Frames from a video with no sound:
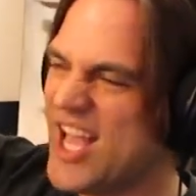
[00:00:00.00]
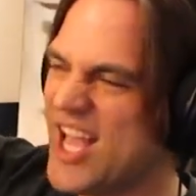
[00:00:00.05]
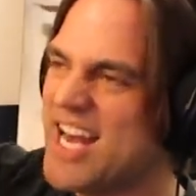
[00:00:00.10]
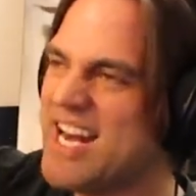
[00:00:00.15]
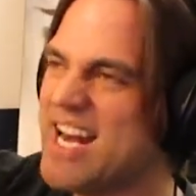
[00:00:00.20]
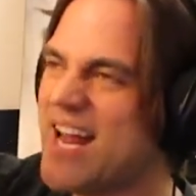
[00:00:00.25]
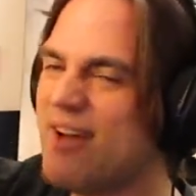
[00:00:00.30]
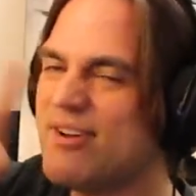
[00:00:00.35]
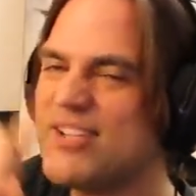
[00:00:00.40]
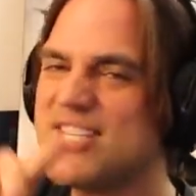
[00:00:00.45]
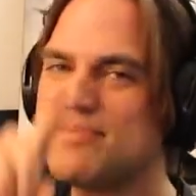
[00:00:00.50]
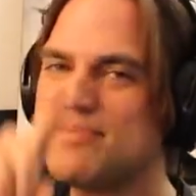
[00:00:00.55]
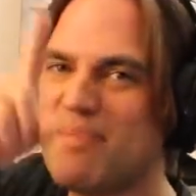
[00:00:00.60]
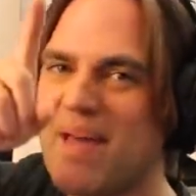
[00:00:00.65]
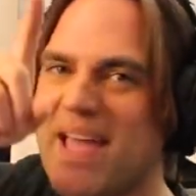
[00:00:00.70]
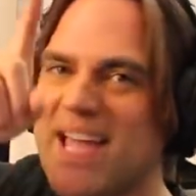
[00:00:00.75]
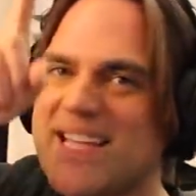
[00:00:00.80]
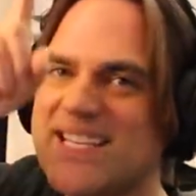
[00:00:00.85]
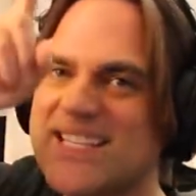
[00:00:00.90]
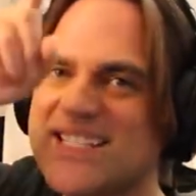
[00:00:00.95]
And now his
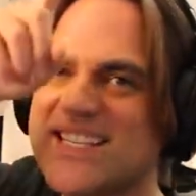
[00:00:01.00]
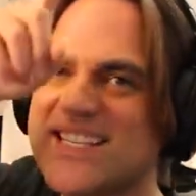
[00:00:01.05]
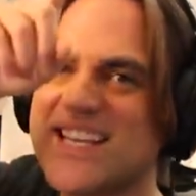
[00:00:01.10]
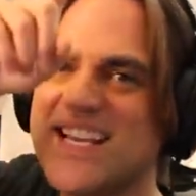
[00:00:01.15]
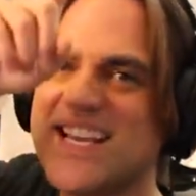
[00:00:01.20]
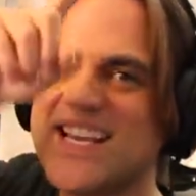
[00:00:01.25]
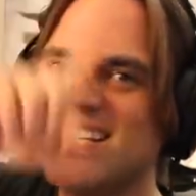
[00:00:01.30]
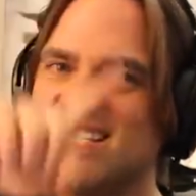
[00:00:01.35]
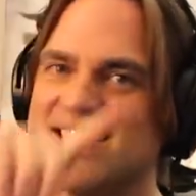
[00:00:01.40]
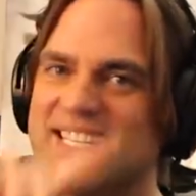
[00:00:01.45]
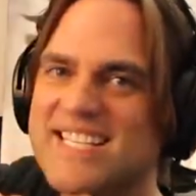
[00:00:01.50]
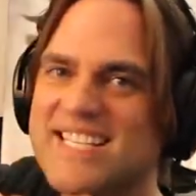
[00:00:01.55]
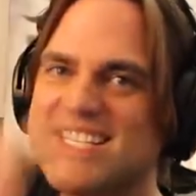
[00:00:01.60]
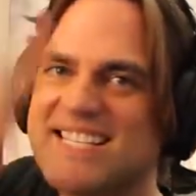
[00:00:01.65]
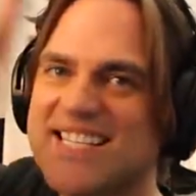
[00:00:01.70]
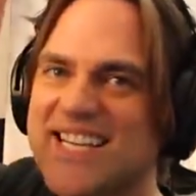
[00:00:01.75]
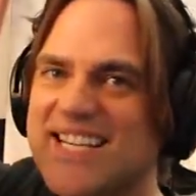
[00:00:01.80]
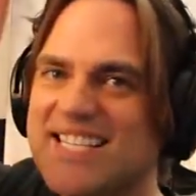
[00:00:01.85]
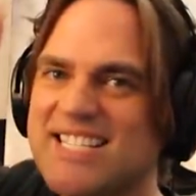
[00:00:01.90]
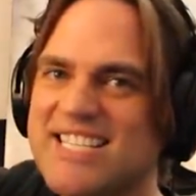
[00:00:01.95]
bass is
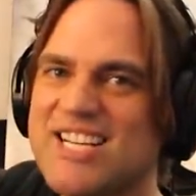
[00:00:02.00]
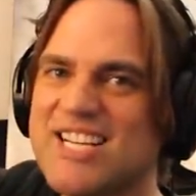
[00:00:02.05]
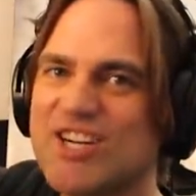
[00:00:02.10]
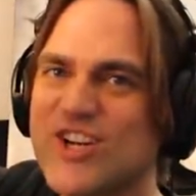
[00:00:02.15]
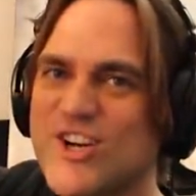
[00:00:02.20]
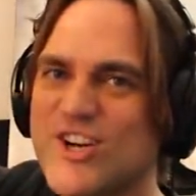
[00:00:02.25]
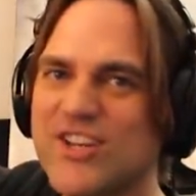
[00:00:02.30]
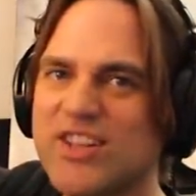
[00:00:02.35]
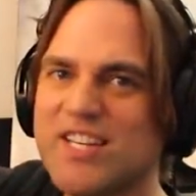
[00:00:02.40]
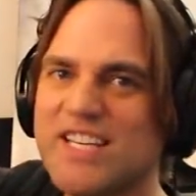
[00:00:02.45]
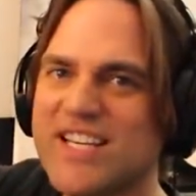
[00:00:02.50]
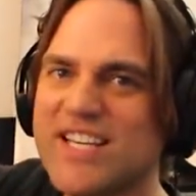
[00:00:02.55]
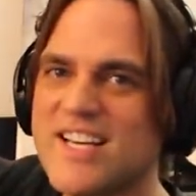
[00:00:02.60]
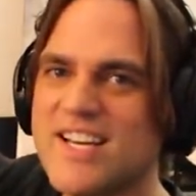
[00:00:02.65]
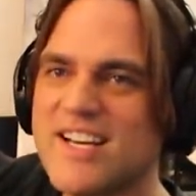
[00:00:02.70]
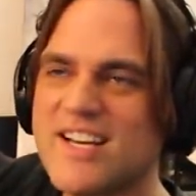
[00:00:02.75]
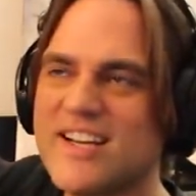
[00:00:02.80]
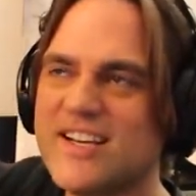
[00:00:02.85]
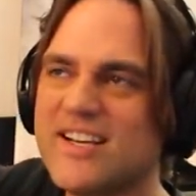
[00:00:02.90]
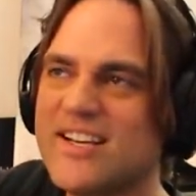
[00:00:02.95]
ascending on the,
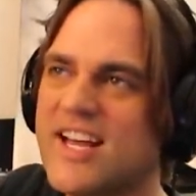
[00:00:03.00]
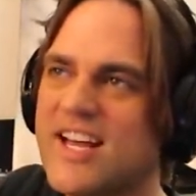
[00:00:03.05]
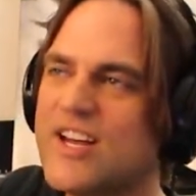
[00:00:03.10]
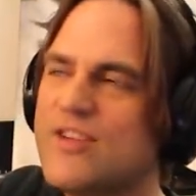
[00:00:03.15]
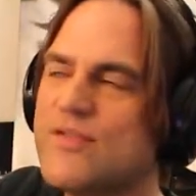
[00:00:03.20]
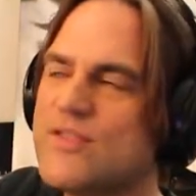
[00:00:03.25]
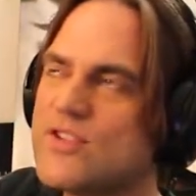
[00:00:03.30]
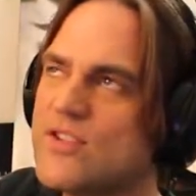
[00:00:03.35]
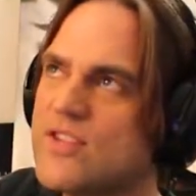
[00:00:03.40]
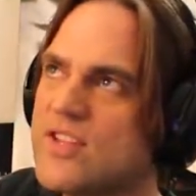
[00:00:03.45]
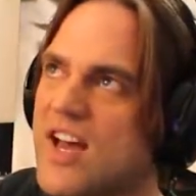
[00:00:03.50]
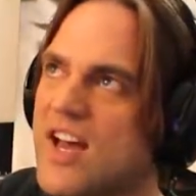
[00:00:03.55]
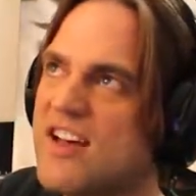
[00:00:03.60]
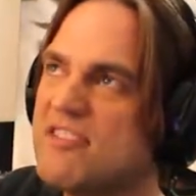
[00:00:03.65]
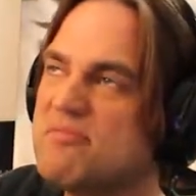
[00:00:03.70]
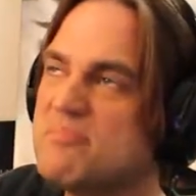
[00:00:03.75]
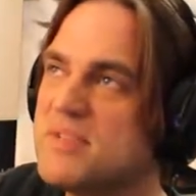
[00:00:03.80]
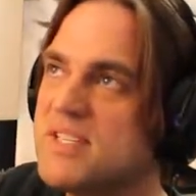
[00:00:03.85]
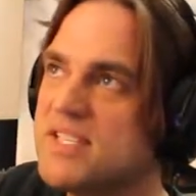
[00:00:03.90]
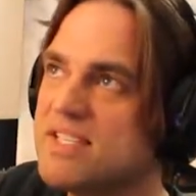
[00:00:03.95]
I don't know if it's on the
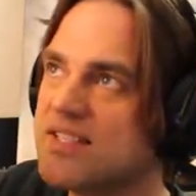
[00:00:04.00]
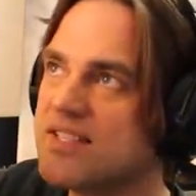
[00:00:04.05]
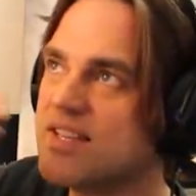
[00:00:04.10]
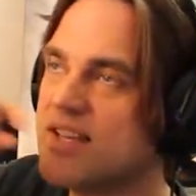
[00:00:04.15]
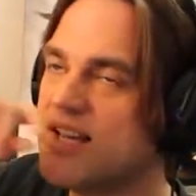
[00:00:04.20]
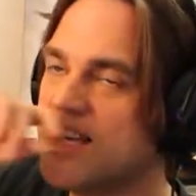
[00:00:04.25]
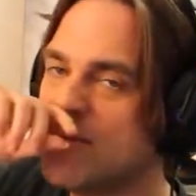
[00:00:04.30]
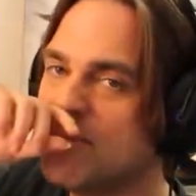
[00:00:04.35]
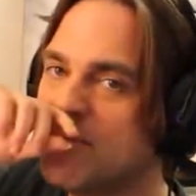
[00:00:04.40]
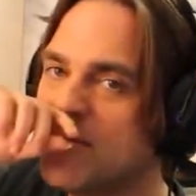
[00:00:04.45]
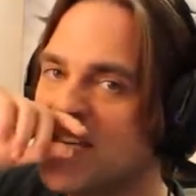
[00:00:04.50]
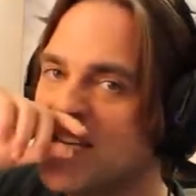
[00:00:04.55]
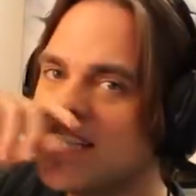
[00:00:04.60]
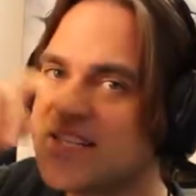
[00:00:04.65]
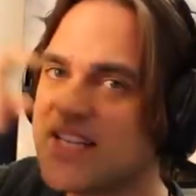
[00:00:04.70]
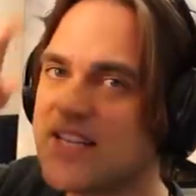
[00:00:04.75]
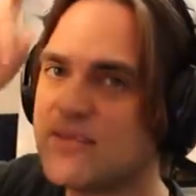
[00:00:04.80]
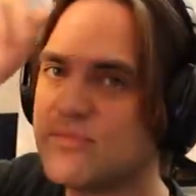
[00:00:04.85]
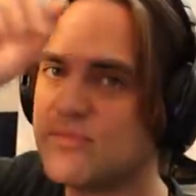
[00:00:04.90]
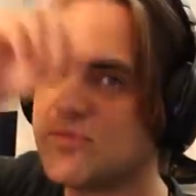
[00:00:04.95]
offbeats, but
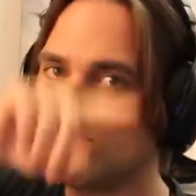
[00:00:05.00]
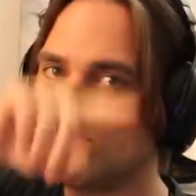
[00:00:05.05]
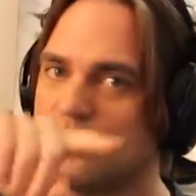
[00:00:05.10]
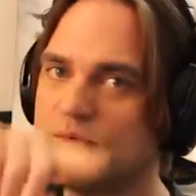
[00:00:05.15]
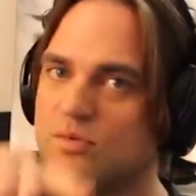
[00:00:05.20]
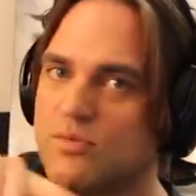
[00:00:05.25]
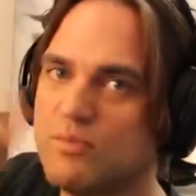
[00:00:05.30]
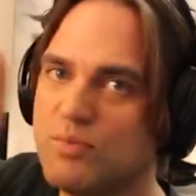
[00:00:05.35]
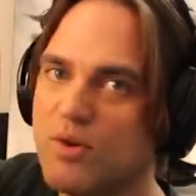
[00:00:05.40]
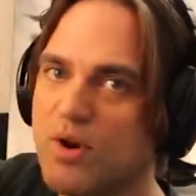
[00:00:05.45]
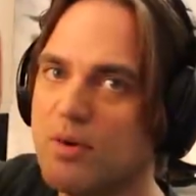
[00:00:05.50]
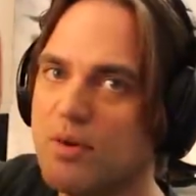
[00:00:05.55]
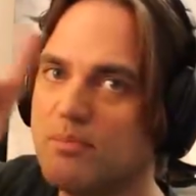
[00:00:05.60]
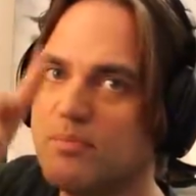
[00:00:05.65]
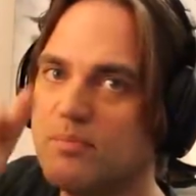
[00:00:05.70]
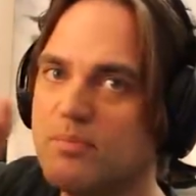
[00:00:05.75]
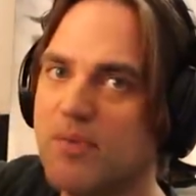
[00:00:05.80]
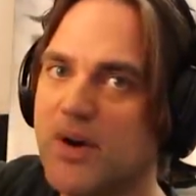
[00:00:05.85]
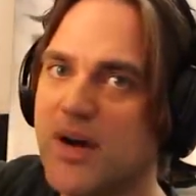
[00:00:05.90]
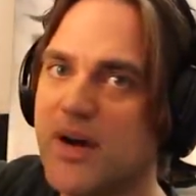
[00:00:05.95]
he's like,
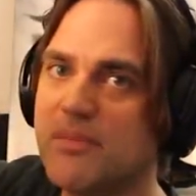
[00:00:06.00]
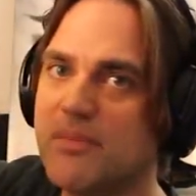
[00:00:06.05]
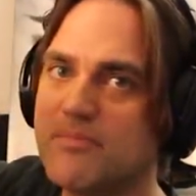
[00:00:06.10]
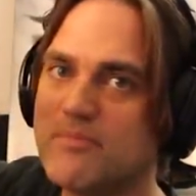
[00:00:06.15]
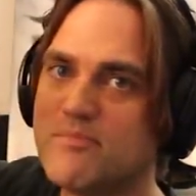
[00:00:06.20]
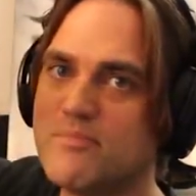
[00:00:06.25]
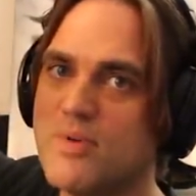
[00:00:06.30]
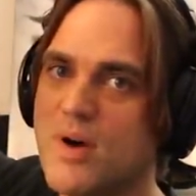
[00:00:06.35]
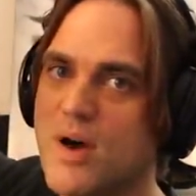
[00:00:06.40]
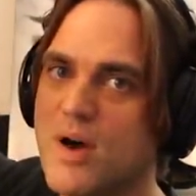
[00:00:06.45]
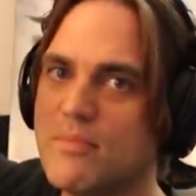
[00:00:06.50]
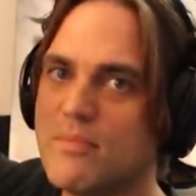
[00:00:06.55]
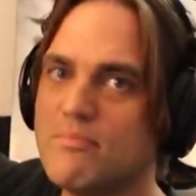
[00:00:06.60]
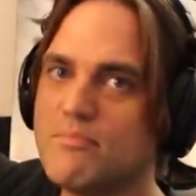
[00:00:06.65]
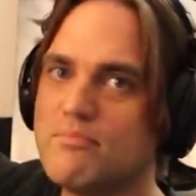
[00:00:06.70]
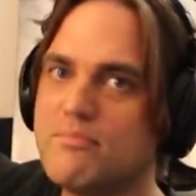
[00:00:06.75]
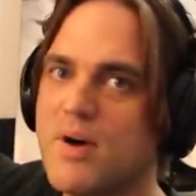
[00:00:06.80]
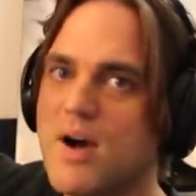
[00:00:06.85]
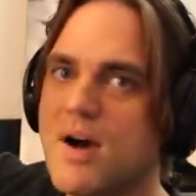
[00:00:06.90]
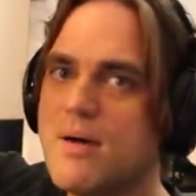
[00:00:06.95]
bup, bup,
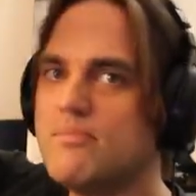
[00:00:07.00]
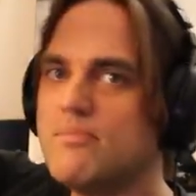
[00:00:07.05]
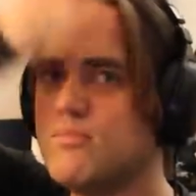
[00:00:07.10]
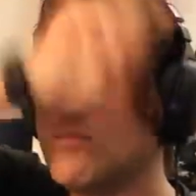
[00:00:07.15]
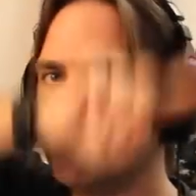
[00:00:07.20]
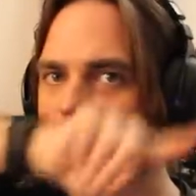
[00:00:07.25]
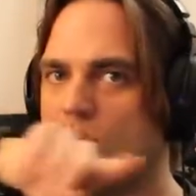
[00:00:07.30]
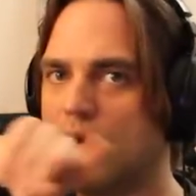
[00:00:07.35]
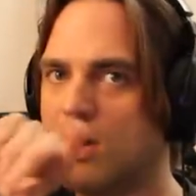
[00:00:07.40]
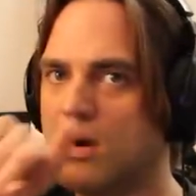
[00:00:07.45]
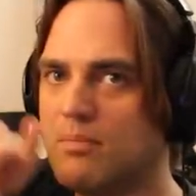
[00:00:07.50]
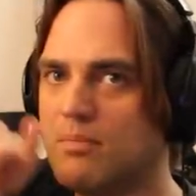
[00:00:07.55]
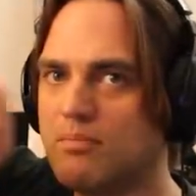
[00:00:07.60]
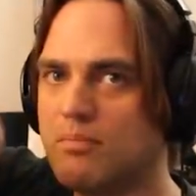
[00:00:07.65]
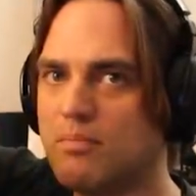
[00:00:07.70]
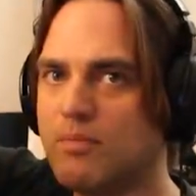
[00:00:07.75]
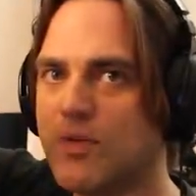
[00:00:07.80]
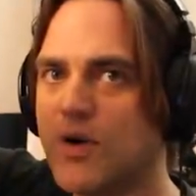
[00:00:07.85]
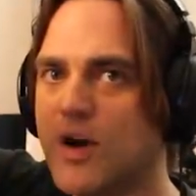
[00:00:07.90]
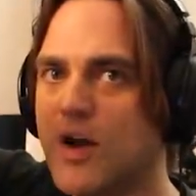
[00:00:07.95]
bup, bup,
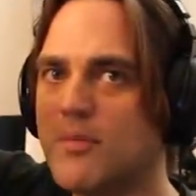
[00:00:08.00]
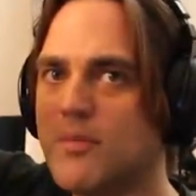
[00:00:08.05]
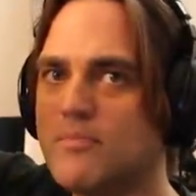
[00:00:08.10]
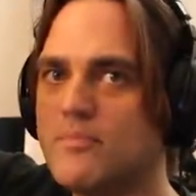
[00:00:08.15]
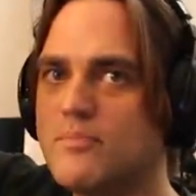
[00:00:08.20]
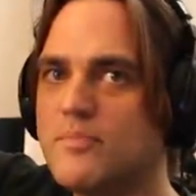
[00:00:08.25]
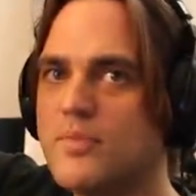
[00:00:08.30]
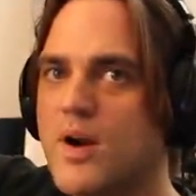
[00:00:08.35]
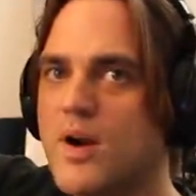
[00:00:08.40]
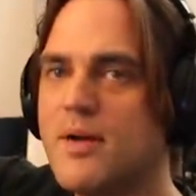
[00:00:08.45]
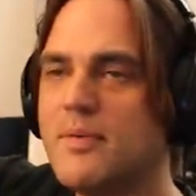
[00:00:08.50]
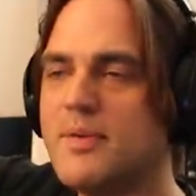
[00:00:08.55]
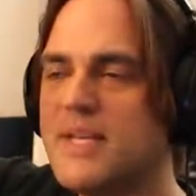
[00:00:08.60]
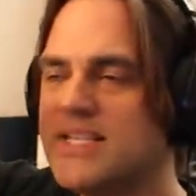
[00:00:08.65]
bup, bup, bup.